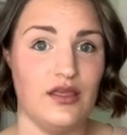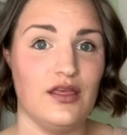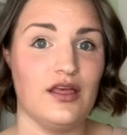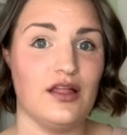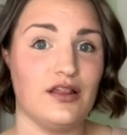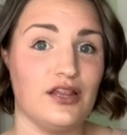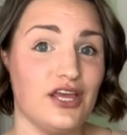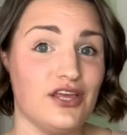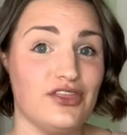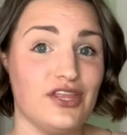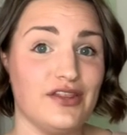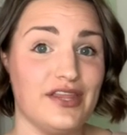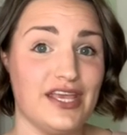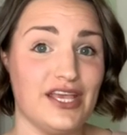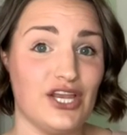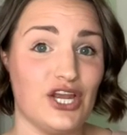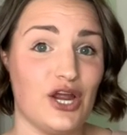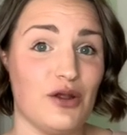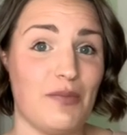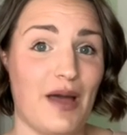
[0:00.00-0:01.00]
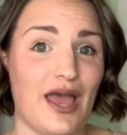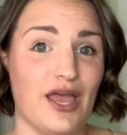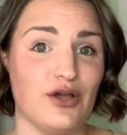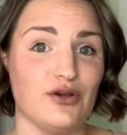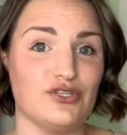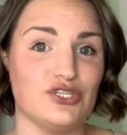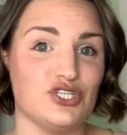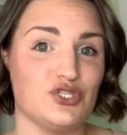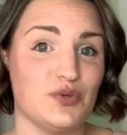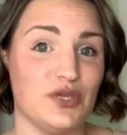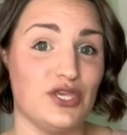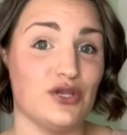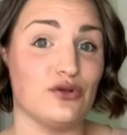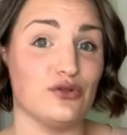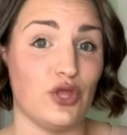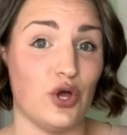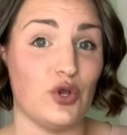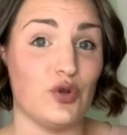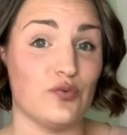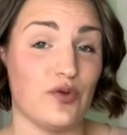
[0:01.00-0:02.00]
Click the link in our bio to tweet your
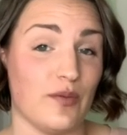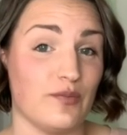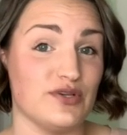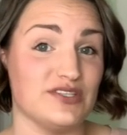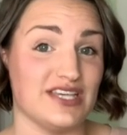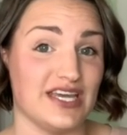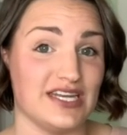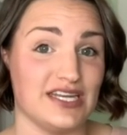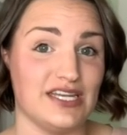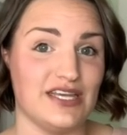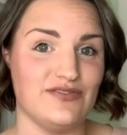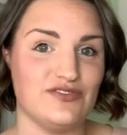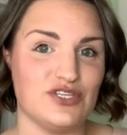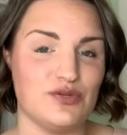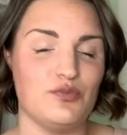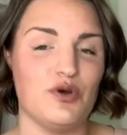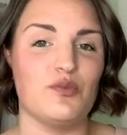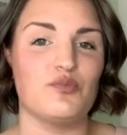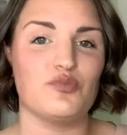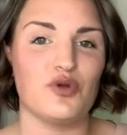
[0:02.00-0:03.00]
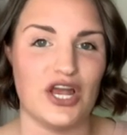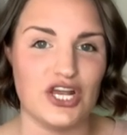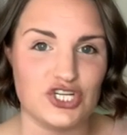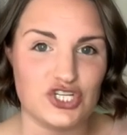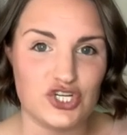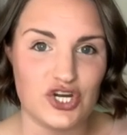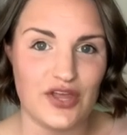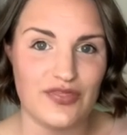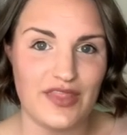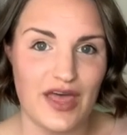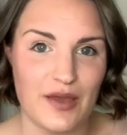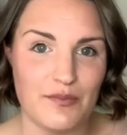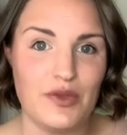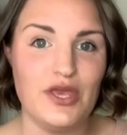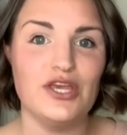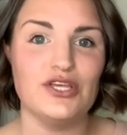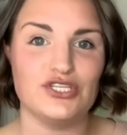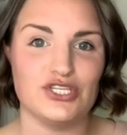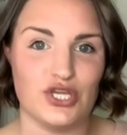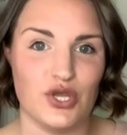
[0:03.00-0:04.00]
local representatives to put pressure on them
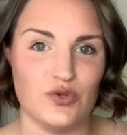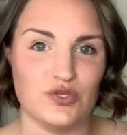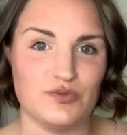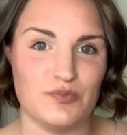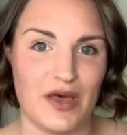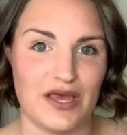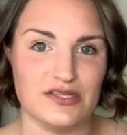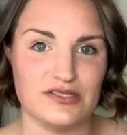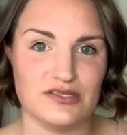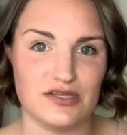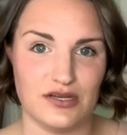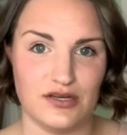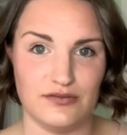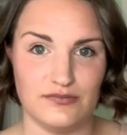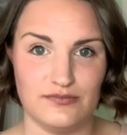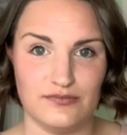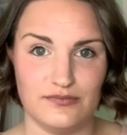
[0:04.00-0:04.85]
to co-sponsor.